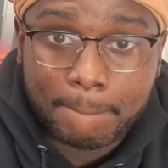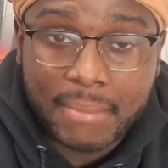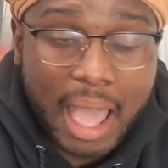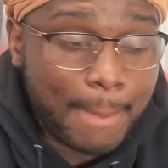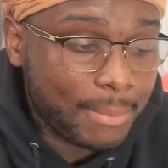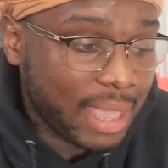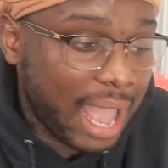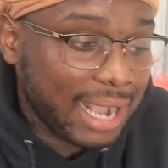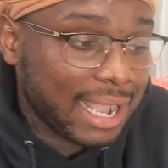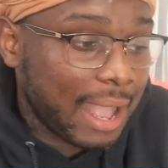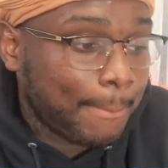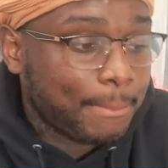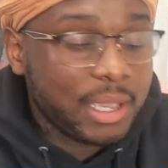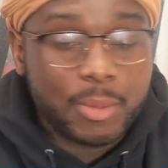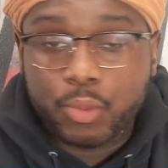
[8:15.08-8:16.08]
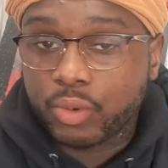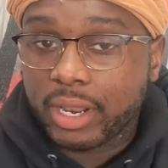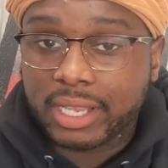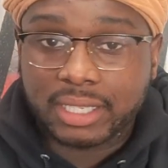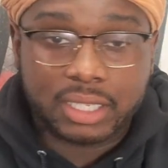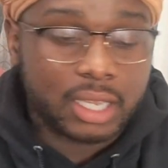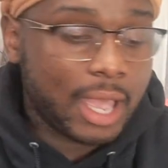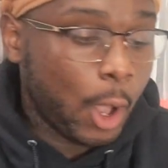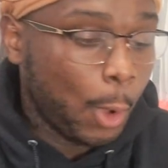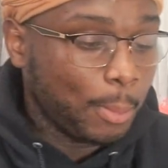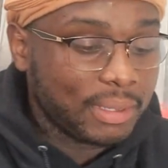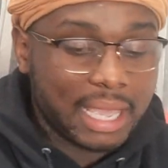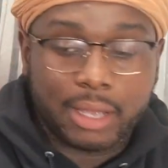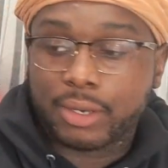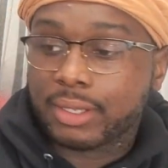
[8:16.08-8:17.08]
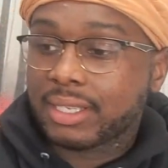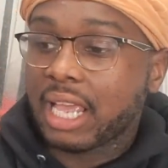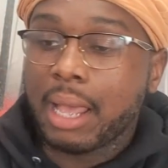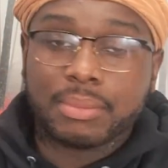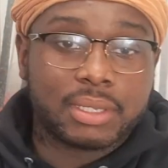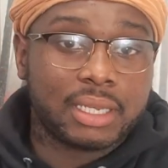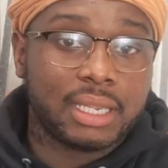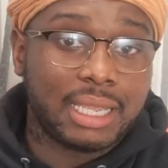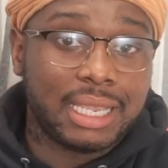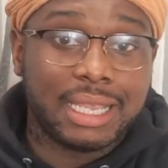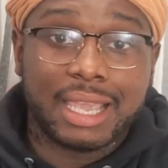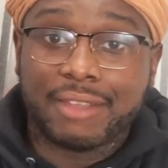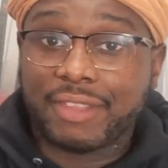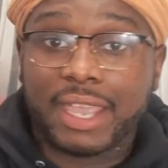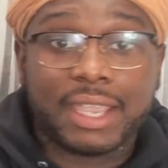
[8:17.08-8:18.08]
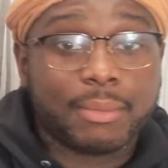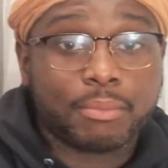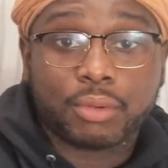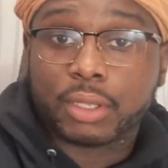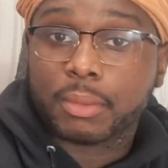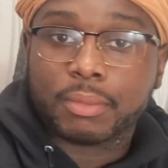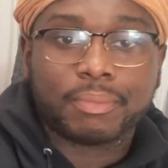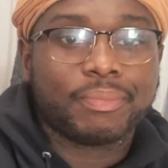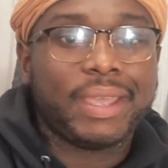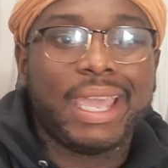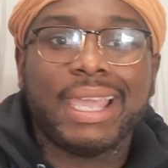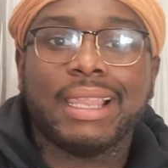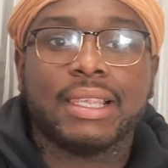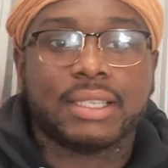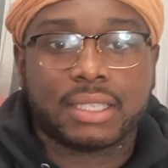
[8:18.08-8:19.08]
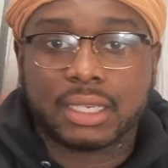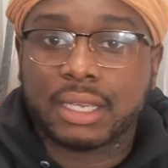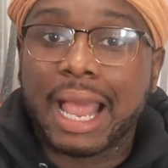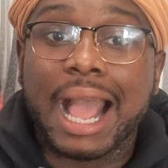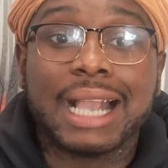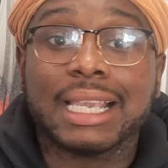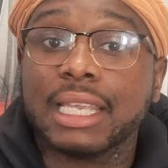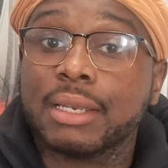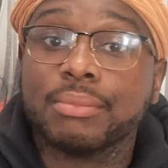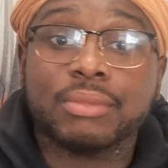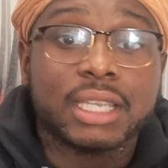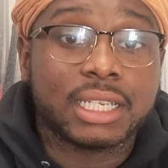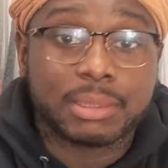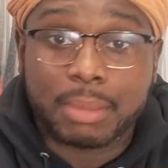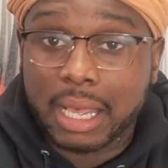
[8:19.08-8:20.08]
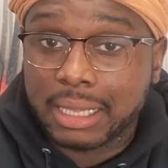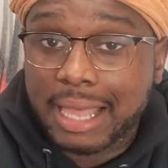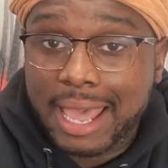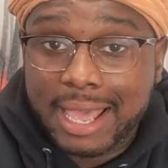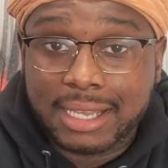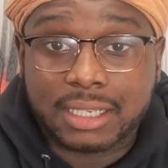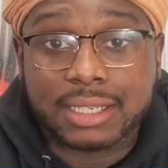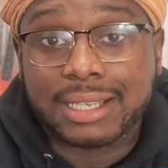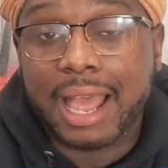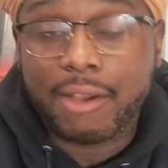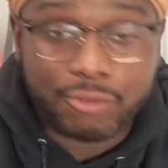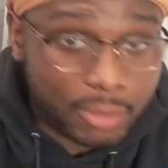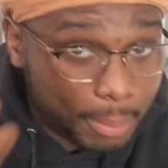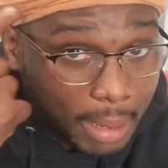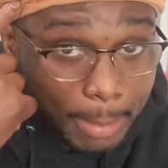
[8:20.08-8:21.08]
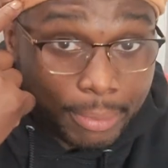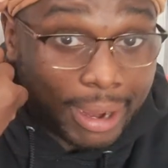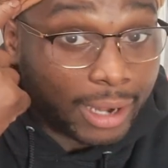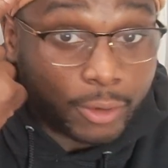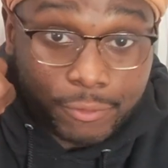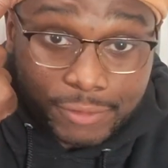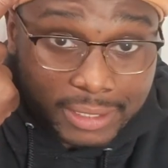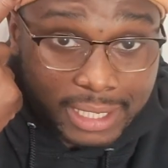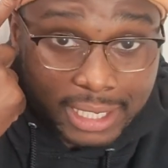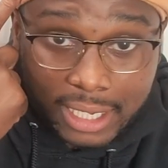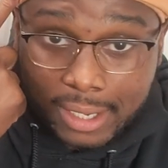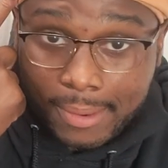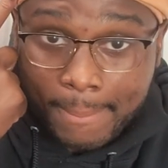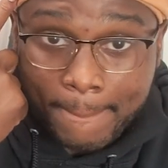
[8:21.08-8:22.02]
I mean, I got people that's helped me out in times of need. Man, listen, I give them niggas my last, because I remember, I don't forget.